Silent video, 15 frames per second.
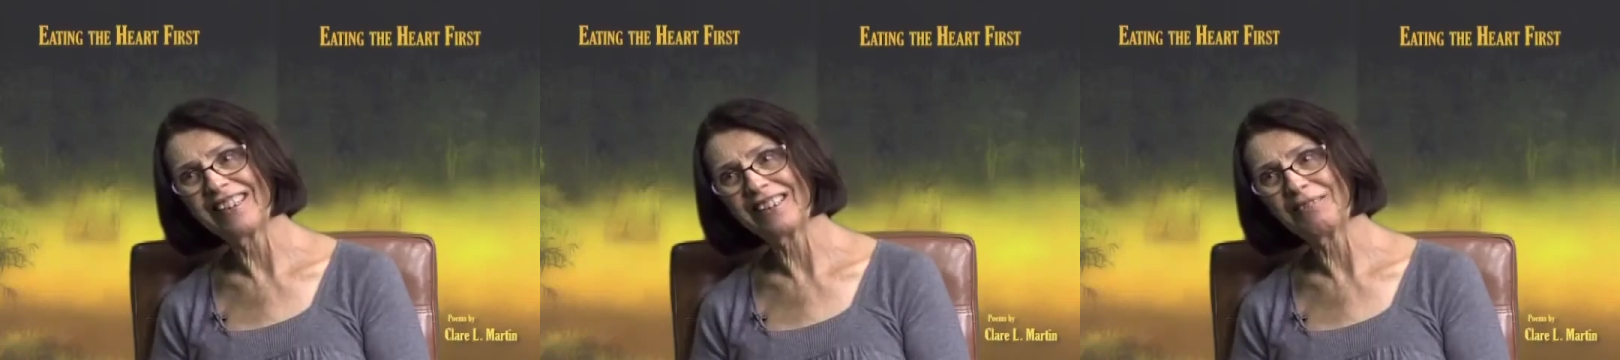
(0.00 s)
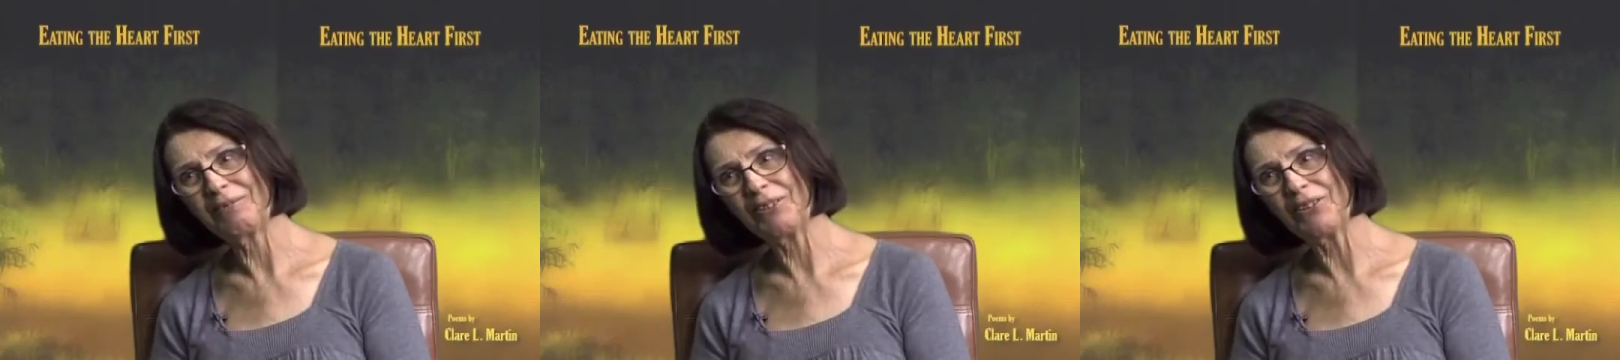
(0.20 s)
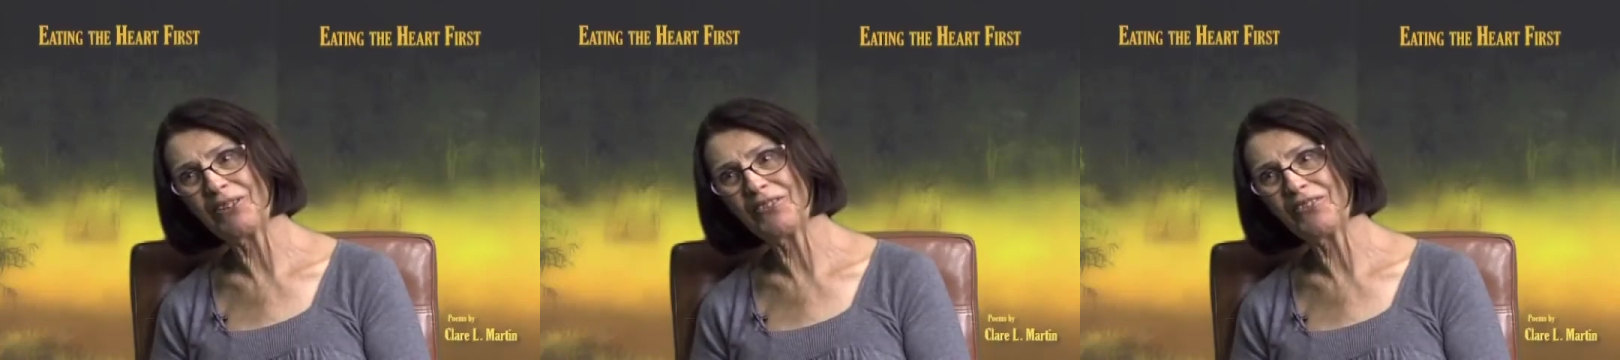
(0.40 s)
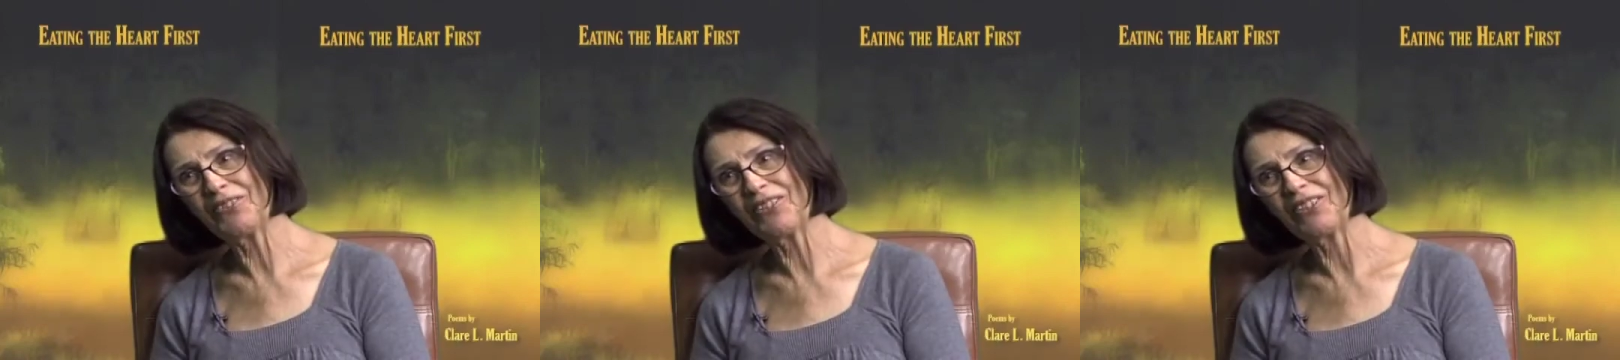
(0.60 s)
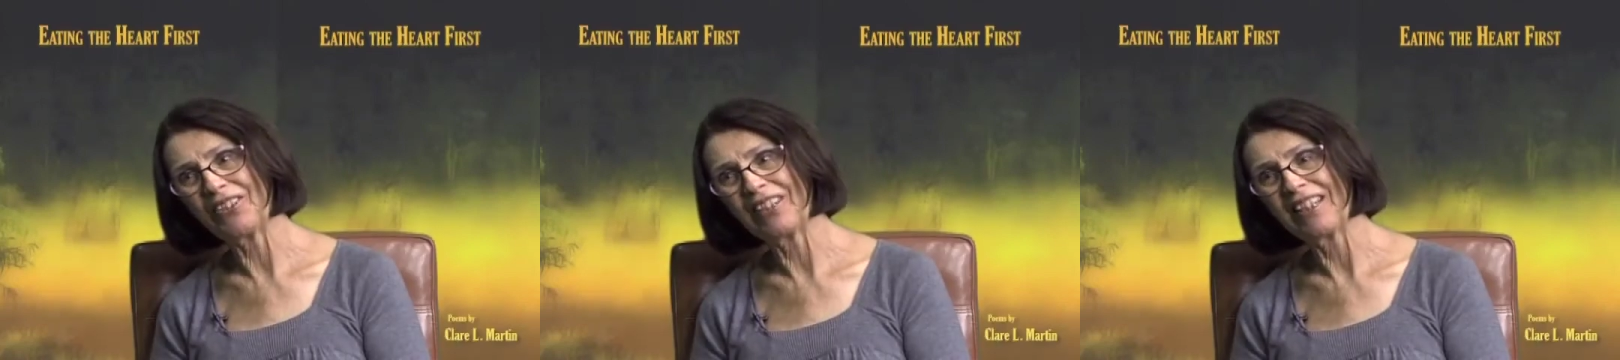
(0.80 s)
It's
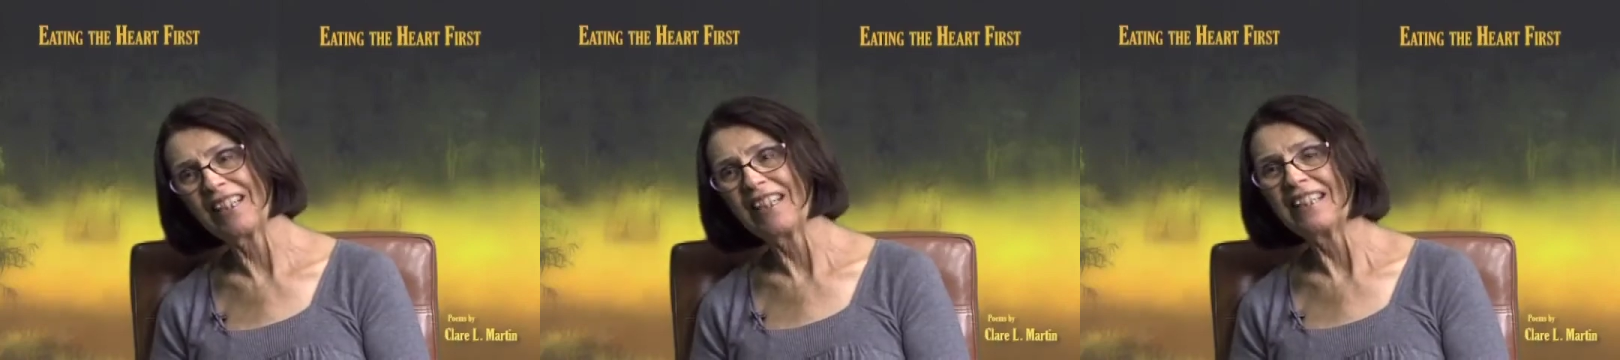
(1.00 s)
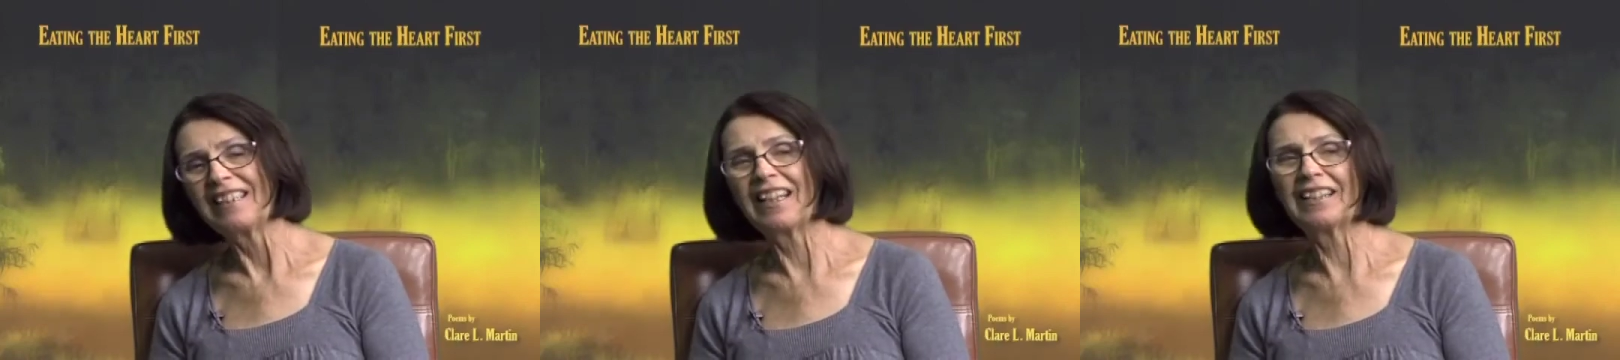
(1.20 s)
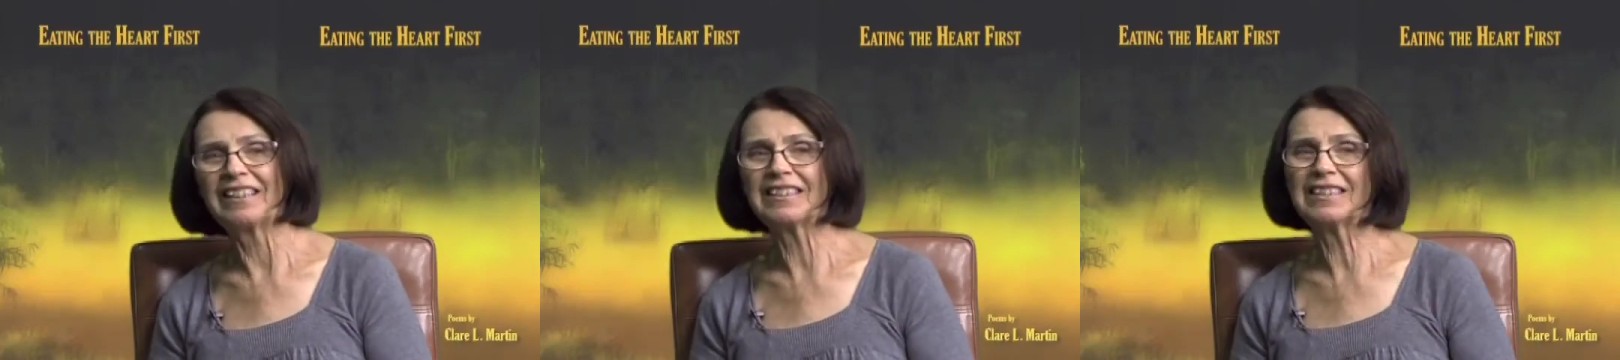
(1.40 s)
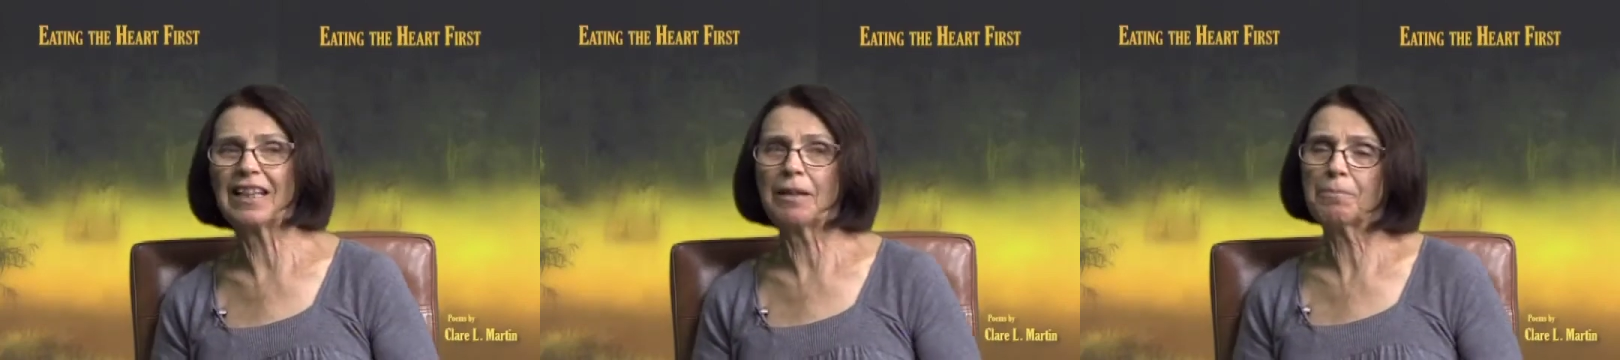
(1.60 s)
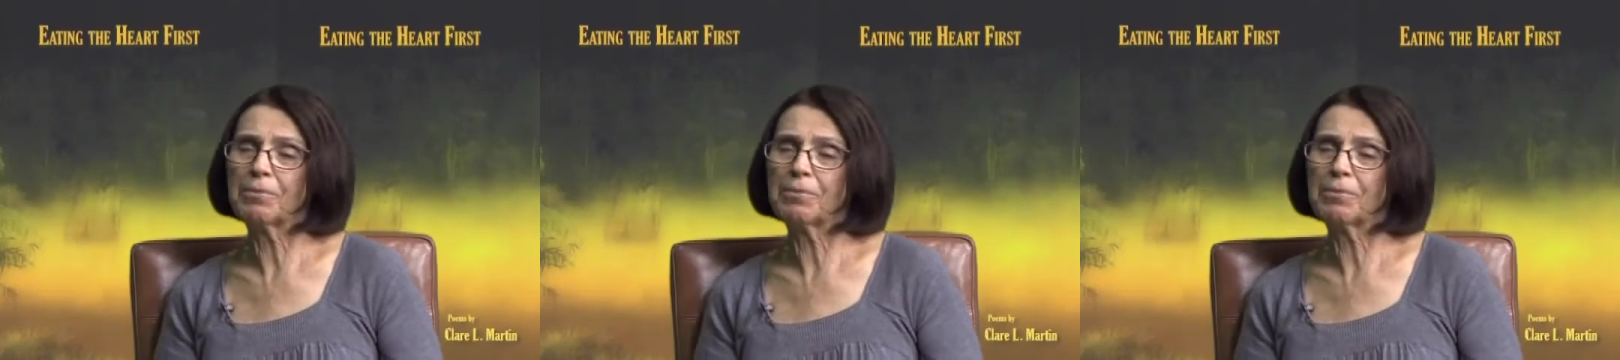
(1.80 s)
beautiful. Now, does that